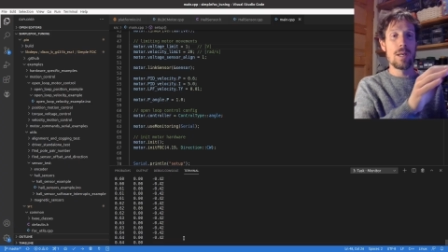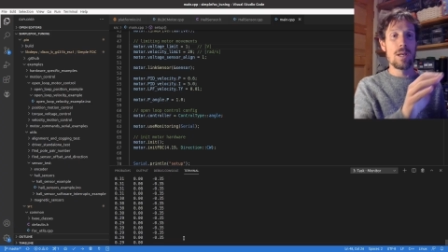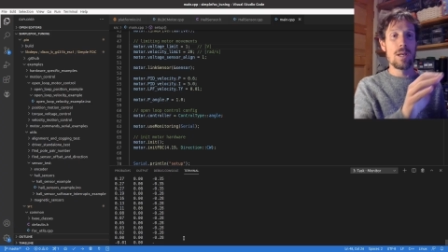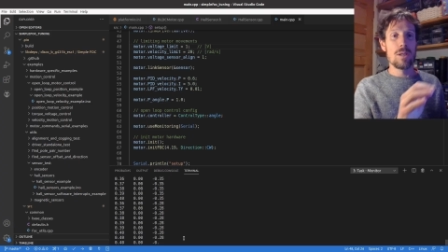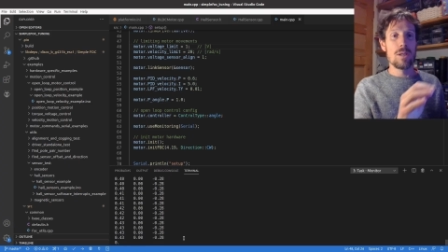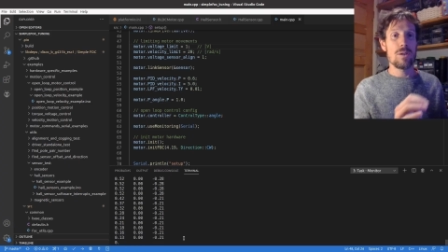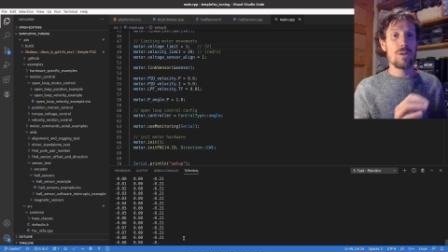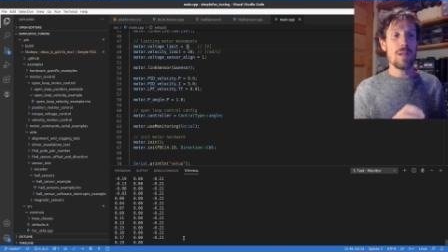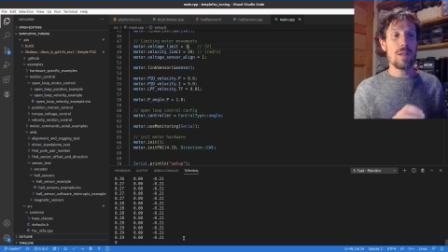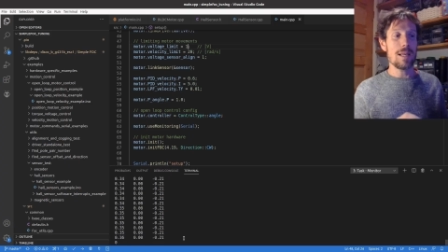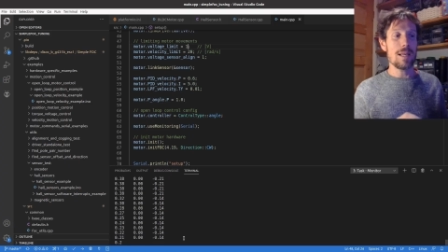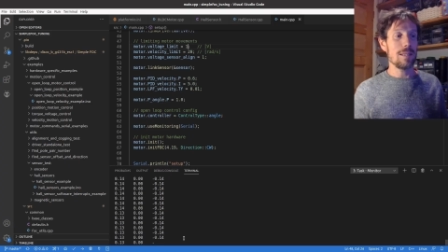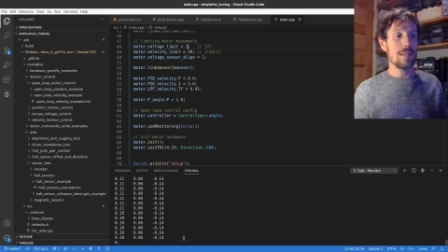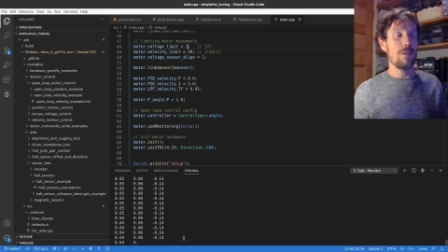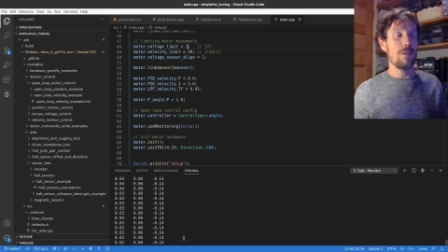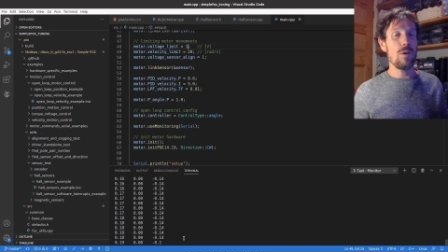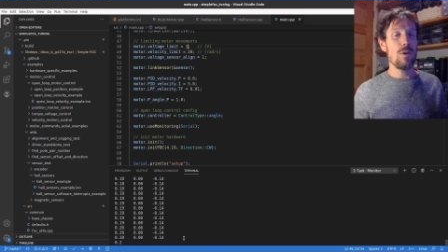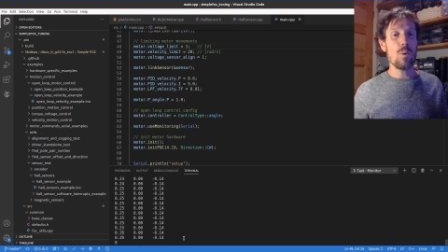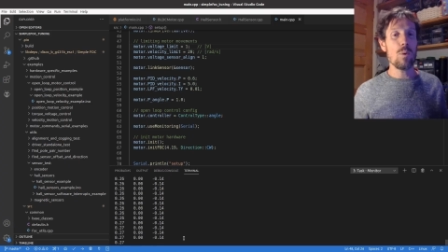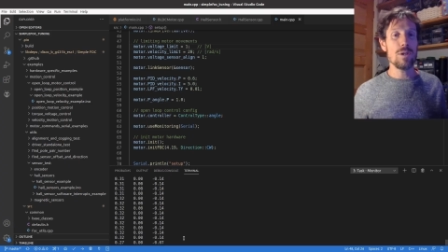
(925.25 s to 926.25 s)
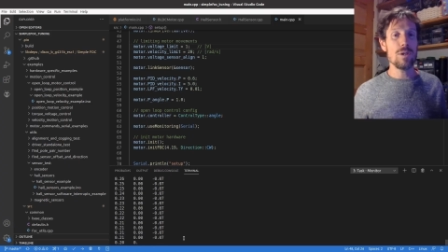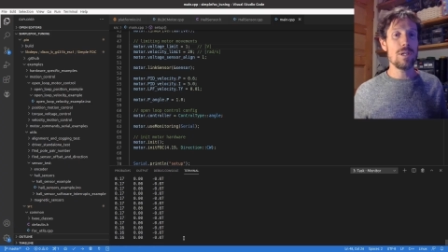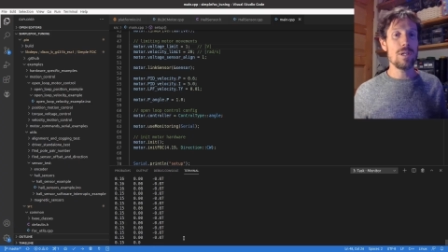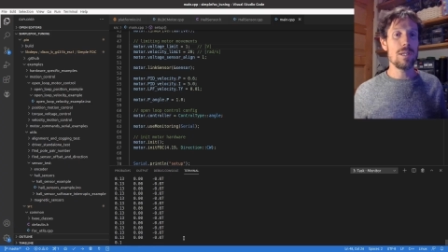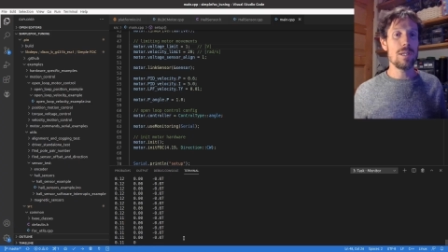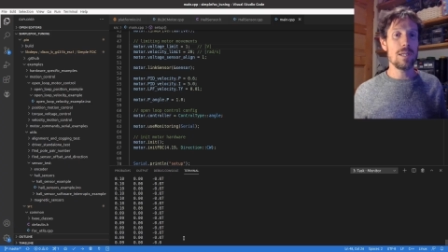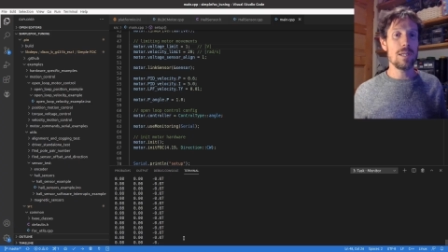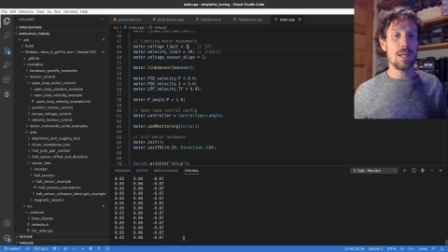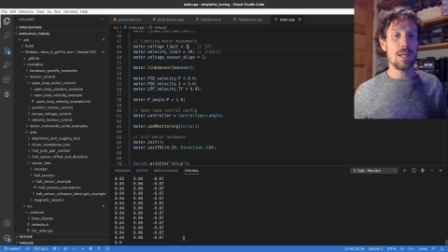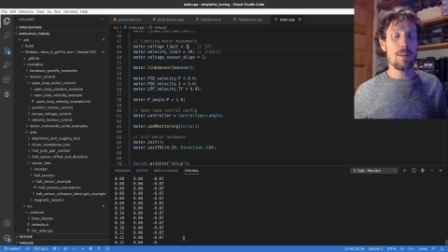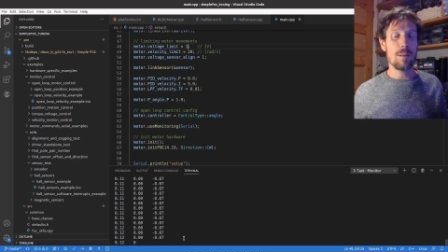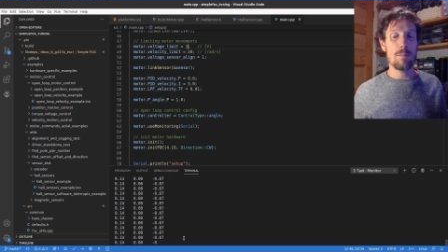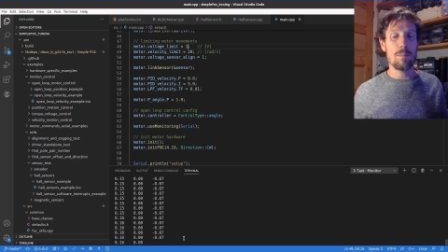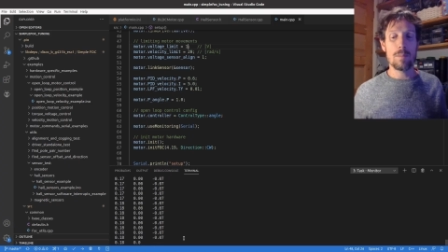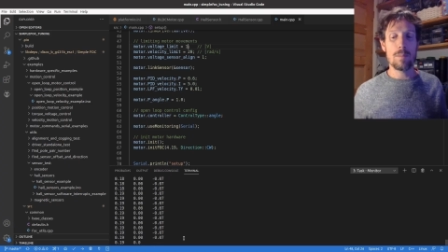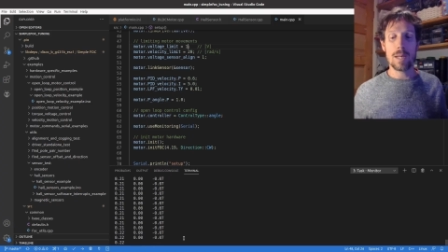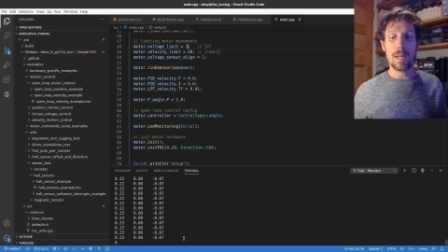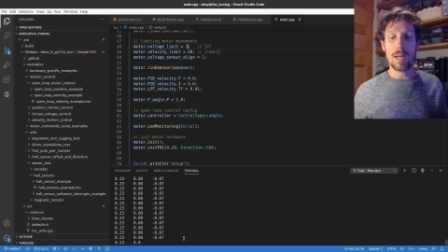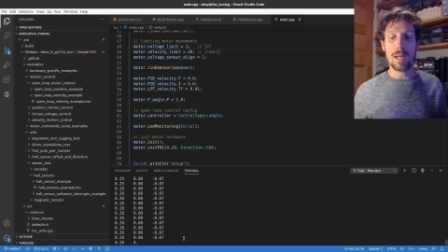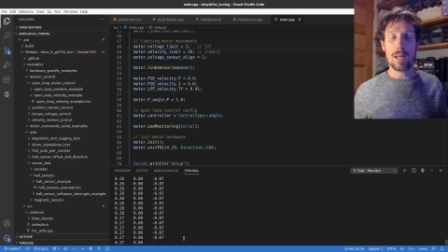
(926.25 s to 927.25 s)
so that's if you wanted um,
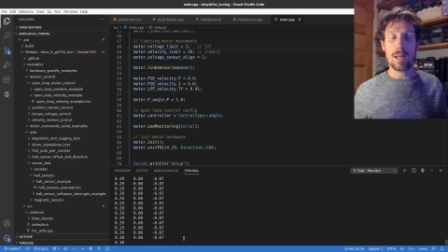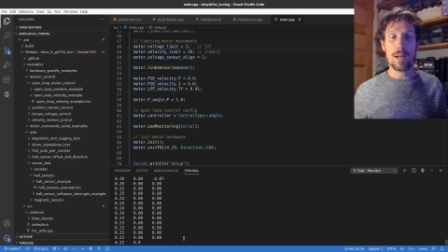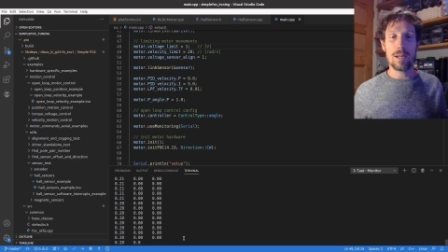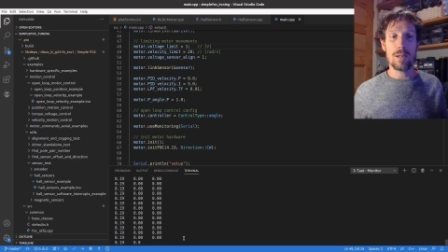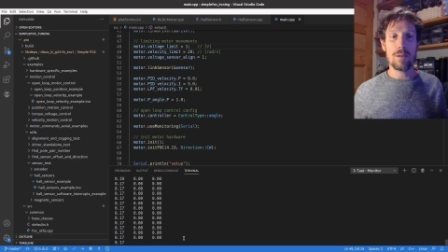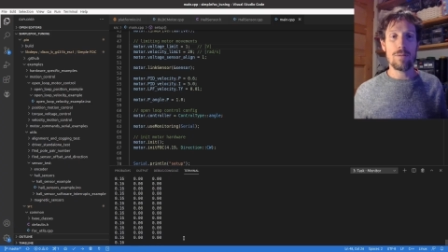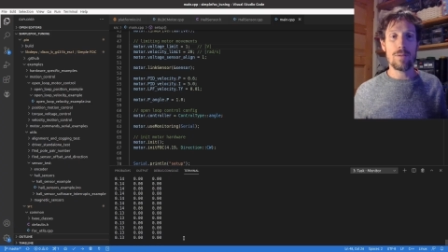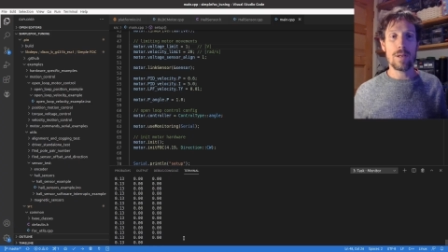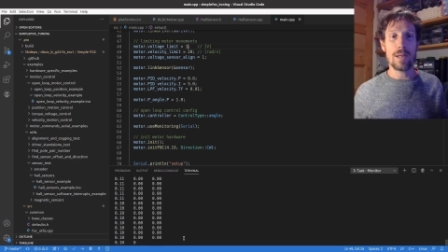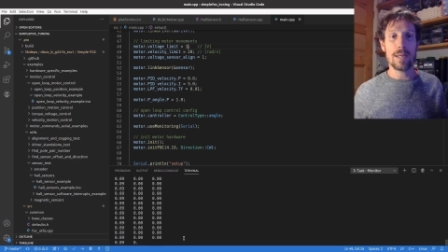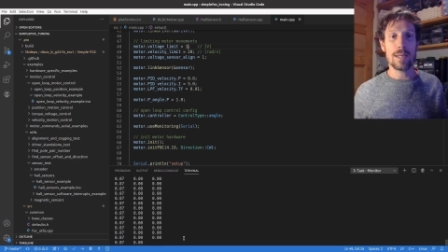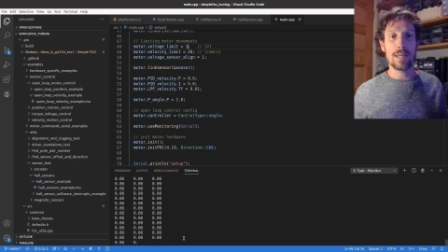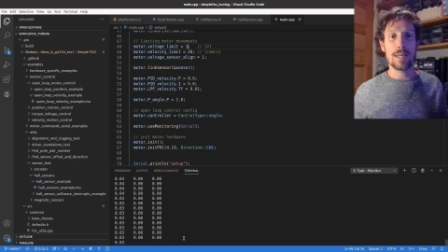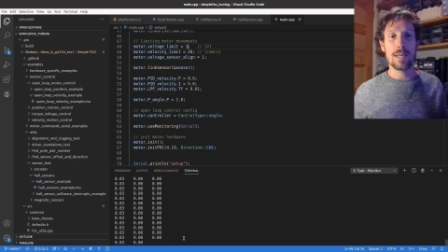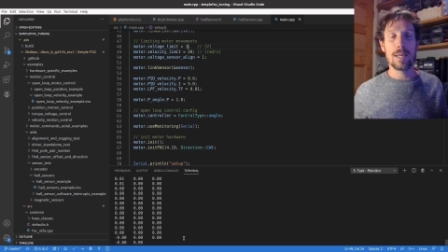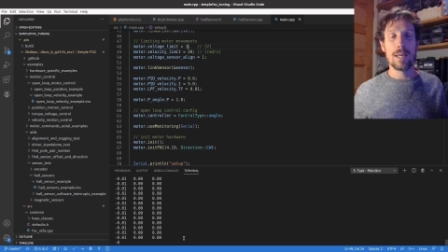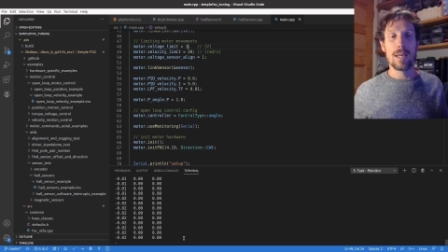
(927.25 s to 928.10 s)
a kind of like